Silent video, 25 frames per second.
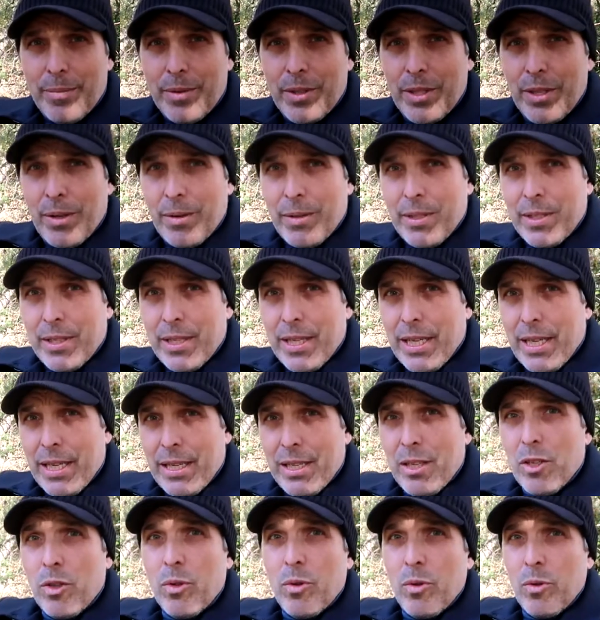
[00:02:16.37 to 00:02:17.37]
So it's the
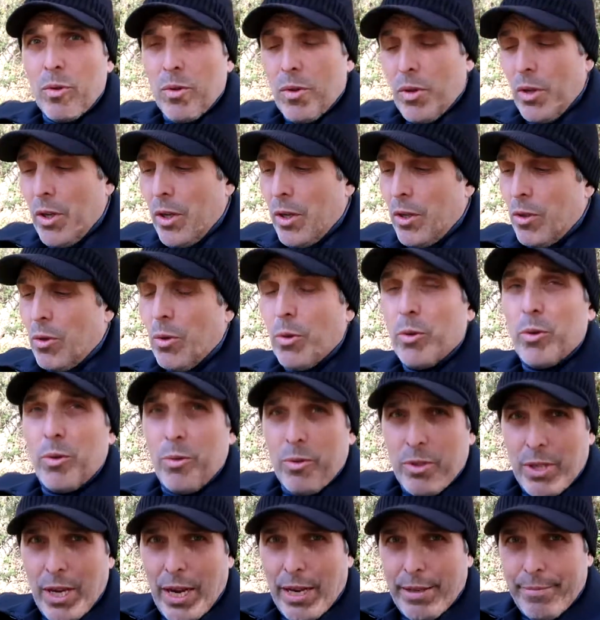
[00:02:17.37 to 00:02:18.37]
dorsal
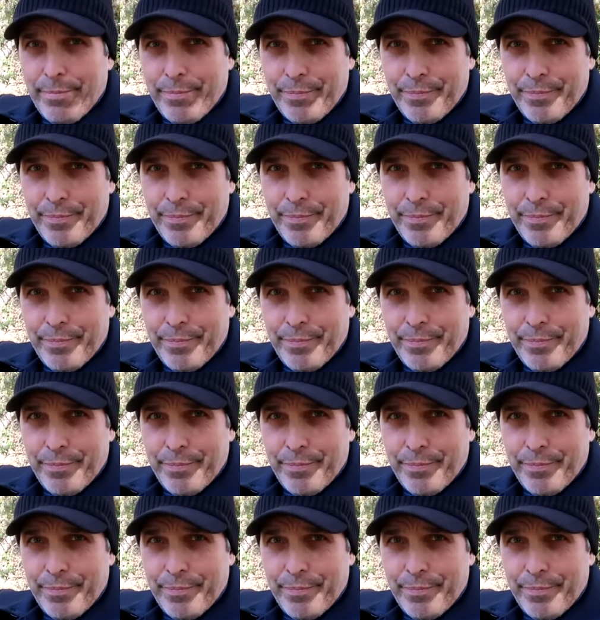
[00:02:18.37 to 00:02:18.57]
side.